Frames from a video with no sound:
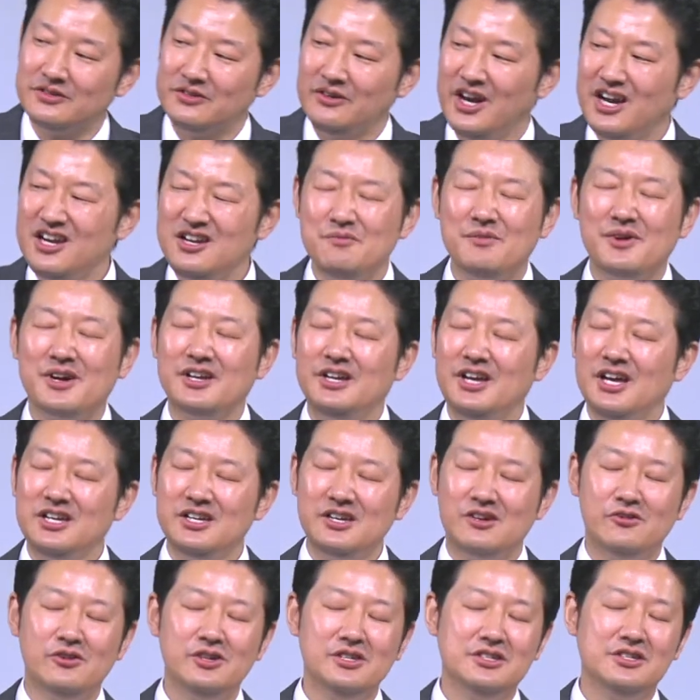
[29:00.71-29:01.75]
or anybody, any
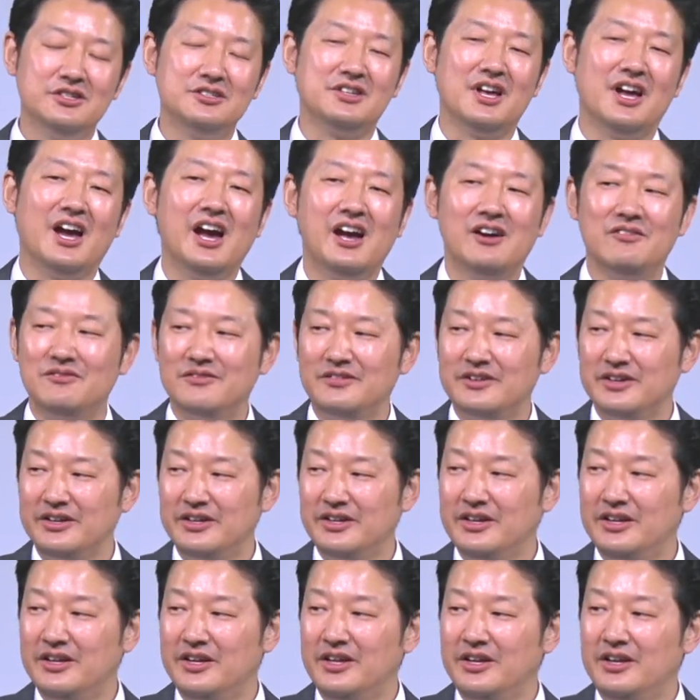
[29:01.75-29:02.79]
Christians have.
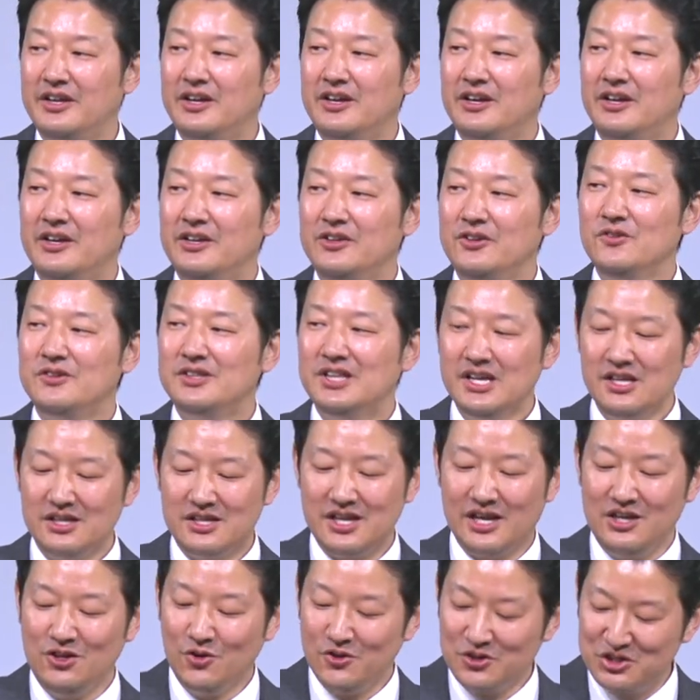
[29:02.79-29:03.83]
You think
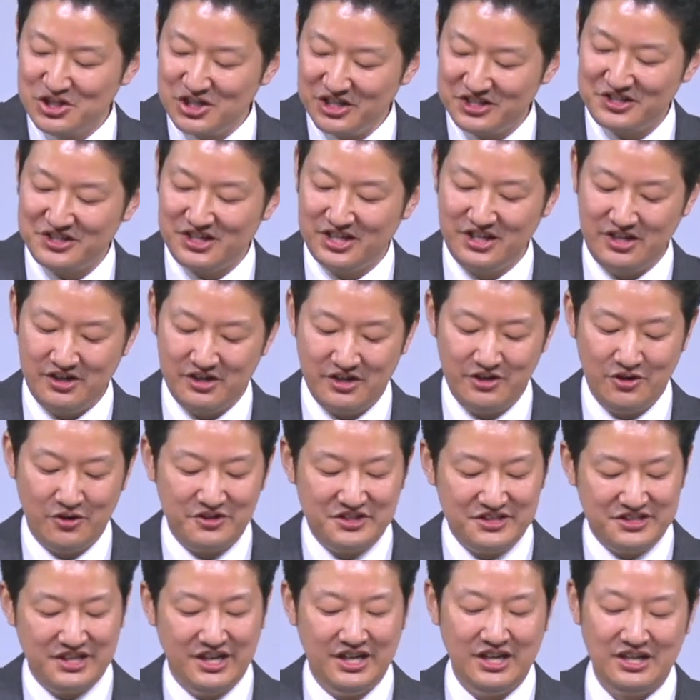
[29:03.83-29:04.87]
that you're just here, you're
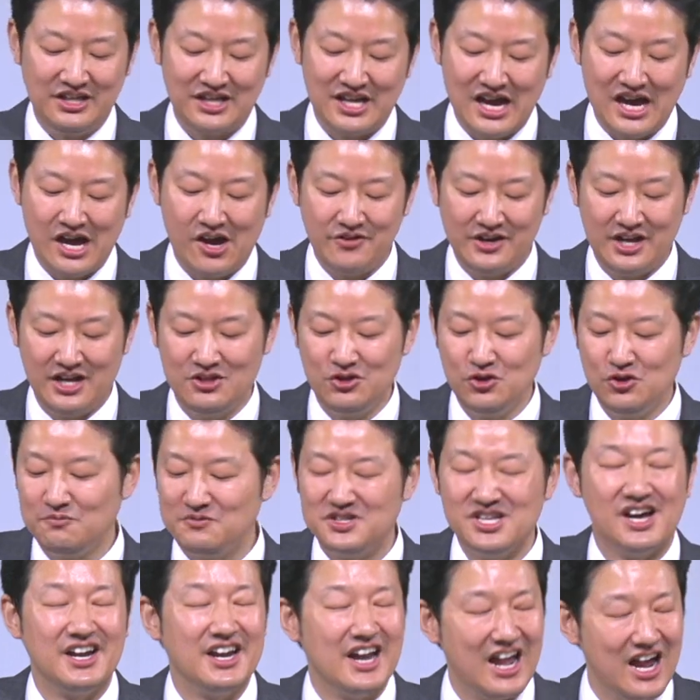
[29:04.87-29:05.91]
sitting down, and you've
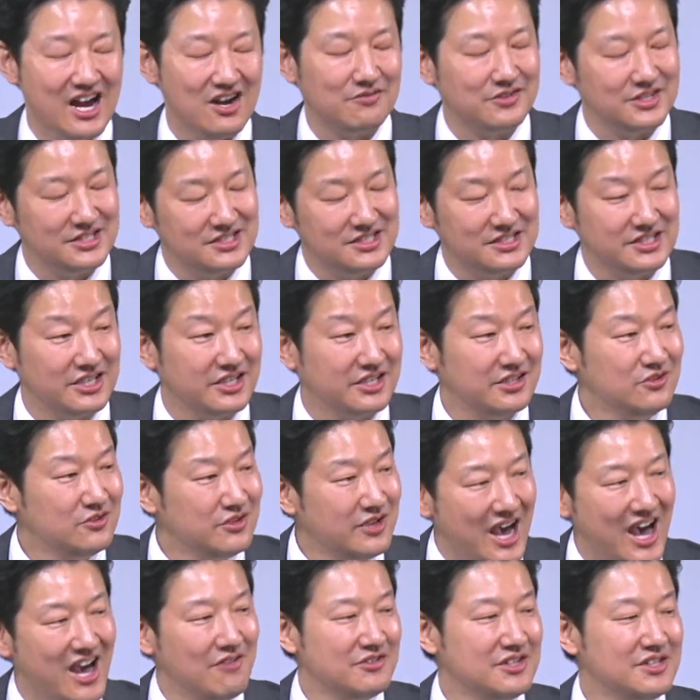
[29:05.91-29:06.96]
done everything. You
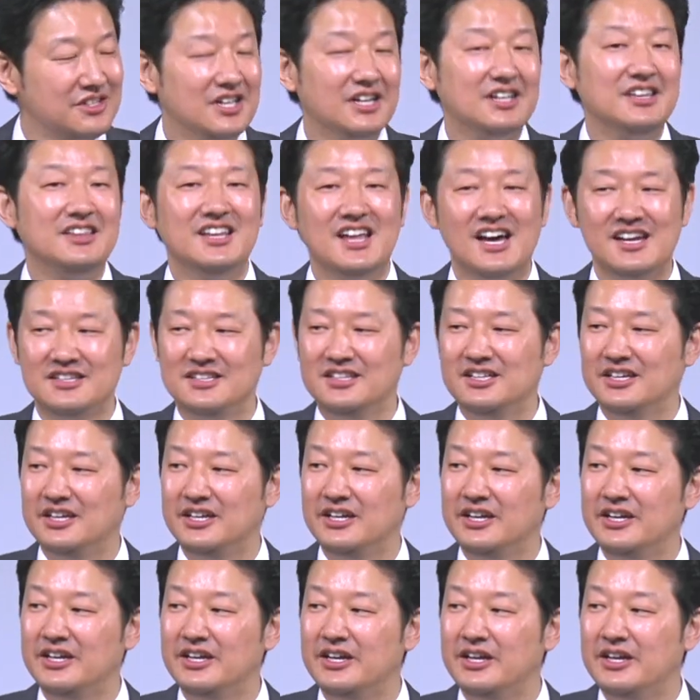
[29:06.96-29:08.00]
haven't done nothing.
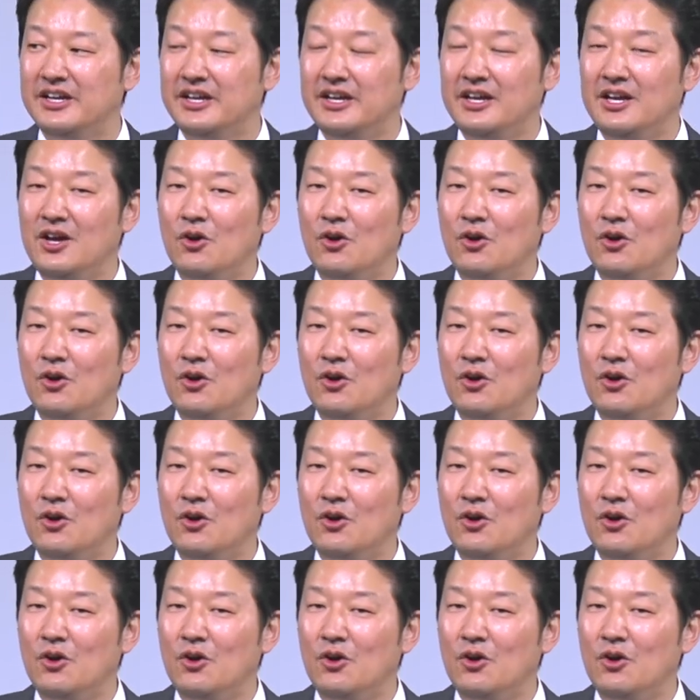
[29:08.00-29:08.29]
True.